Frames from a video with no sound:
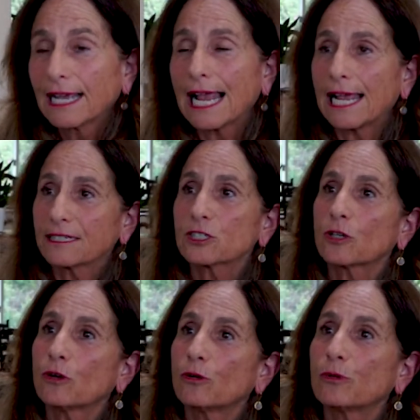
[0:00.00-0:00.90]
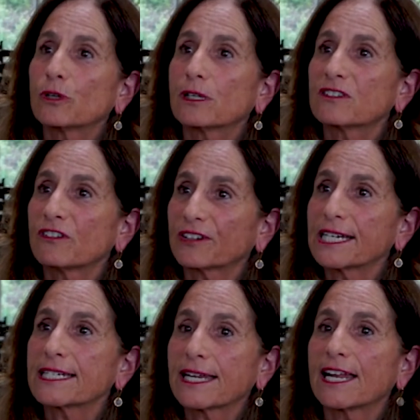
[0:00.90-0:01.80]
And so it's very
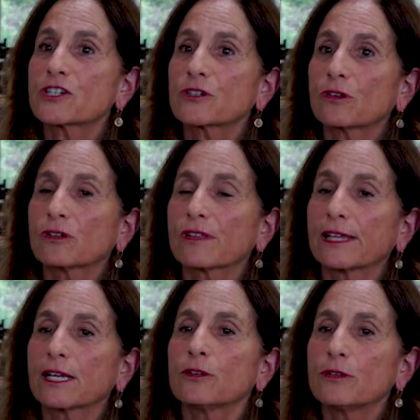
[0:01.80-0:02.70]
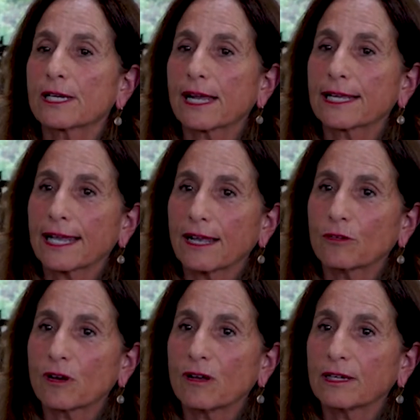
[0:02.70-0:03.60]
intentional to think, who can I
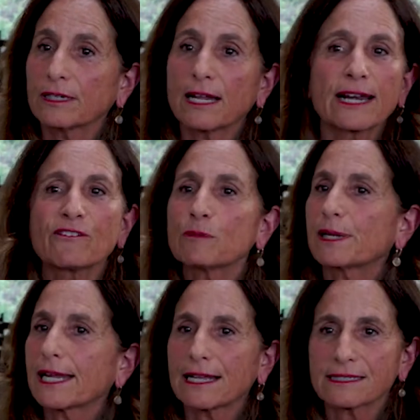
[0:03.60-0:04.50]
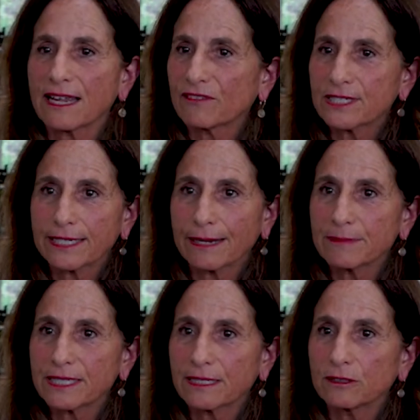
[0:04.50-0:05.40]
count on? Not everybody has to have the same
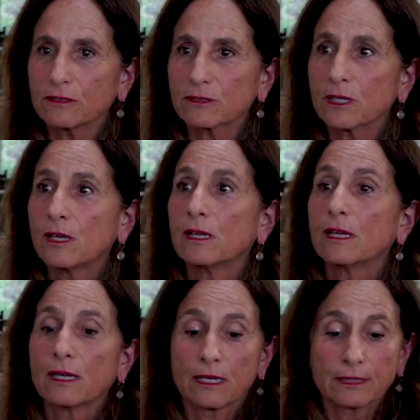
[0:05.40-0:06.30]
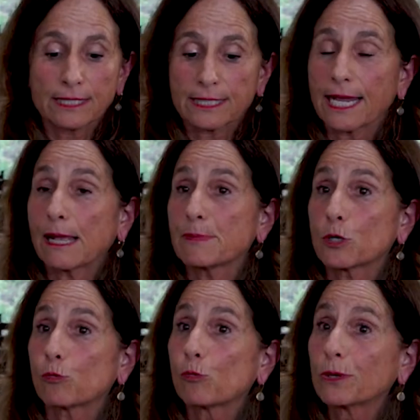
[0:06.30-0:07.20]
skills. Let's say I'm in
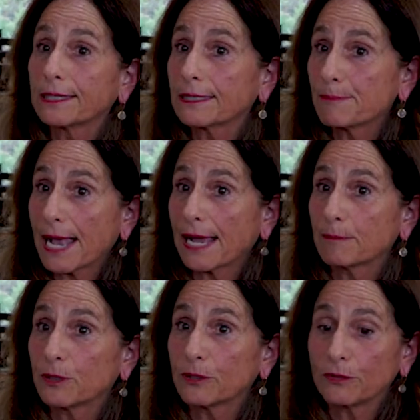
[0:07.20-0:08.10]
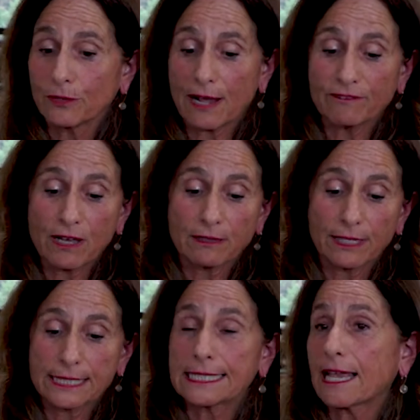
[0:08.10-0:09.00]
a really bad mood. I've got
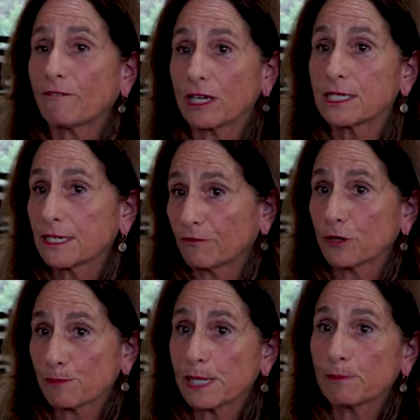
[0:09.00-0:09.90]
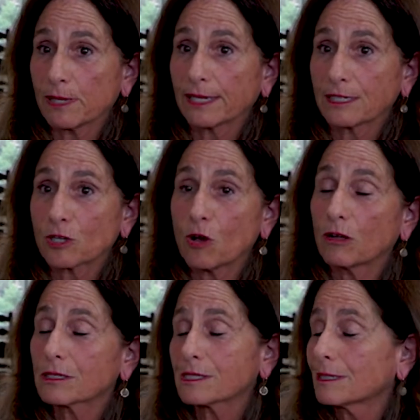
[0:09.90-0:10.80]
like 7 different people I could call
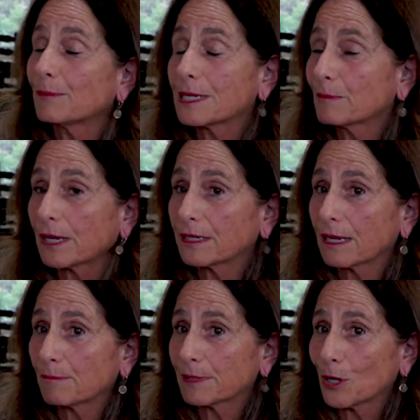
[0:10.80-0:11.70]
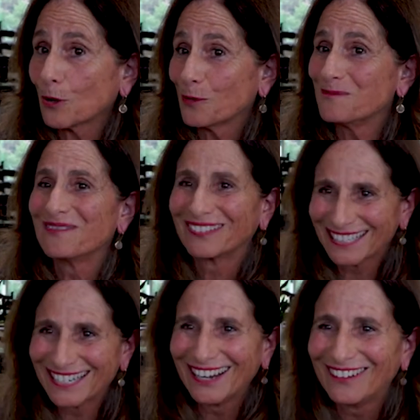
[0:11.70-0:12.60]
because somebody might not be home.
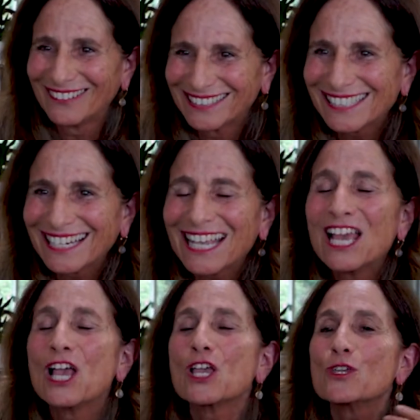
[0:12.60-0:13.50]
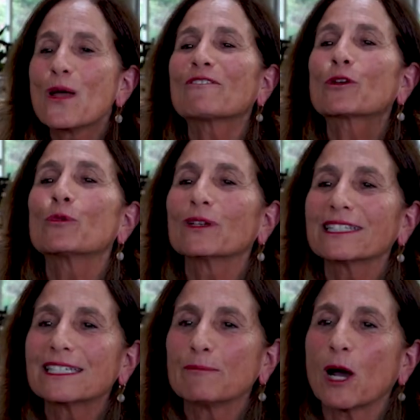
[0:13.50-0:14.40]
It's like you have to
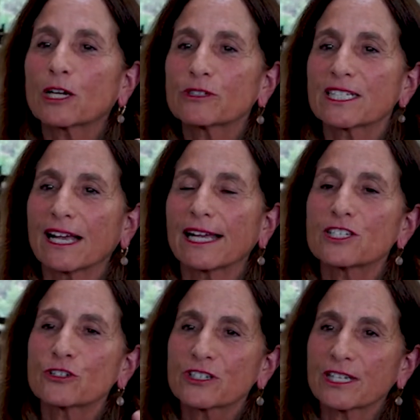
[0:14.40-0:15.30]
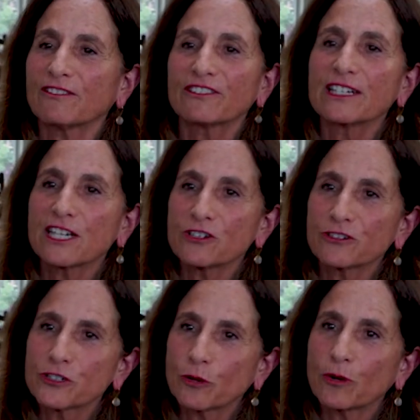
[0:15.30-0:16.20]
really democratize your suffering and your
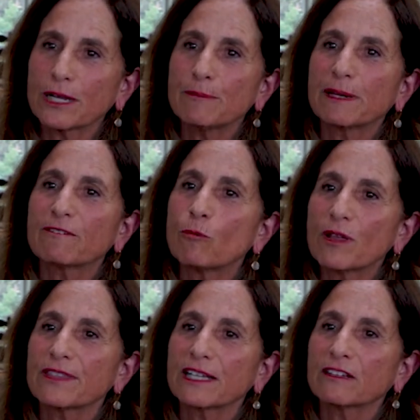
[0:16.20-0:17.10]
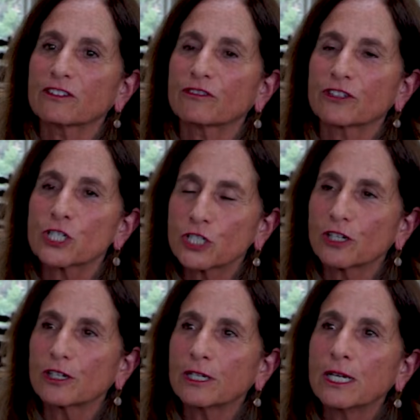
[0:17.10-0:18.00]
joy. But one thing's for
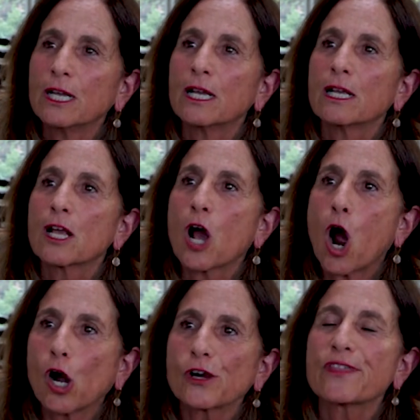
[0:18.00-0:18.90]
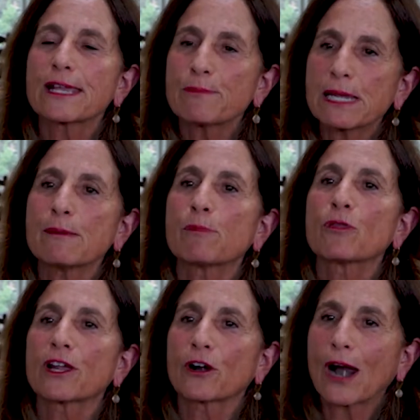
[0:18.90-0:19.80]
sure, are they people
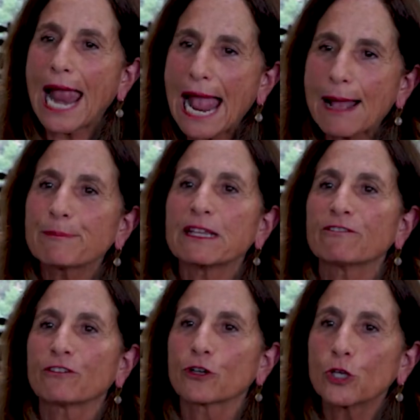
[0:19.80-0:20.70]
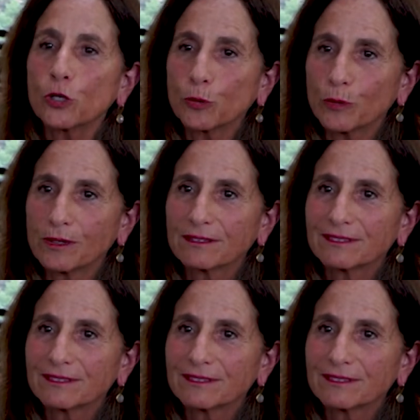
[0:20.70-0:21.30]
that are happy for you?